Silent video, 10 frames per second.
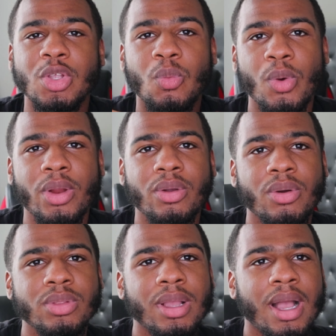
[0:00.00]
of the work
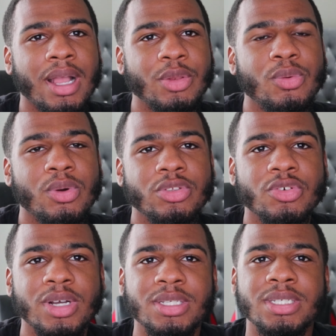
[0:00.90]
I do on
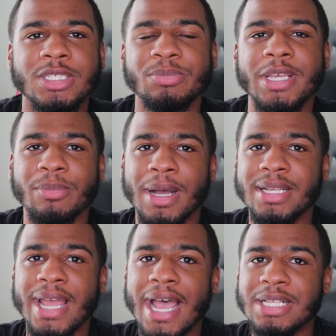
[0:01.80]
trucks is me and my
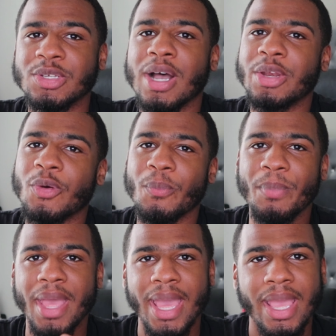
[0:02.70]
dad, so I don't
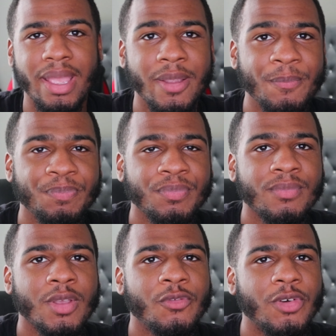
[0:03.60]
pay
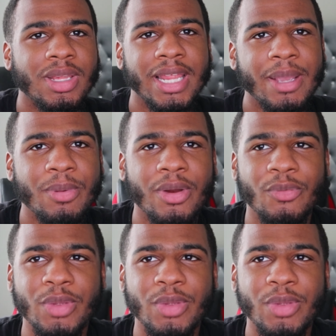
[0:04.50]
for labor.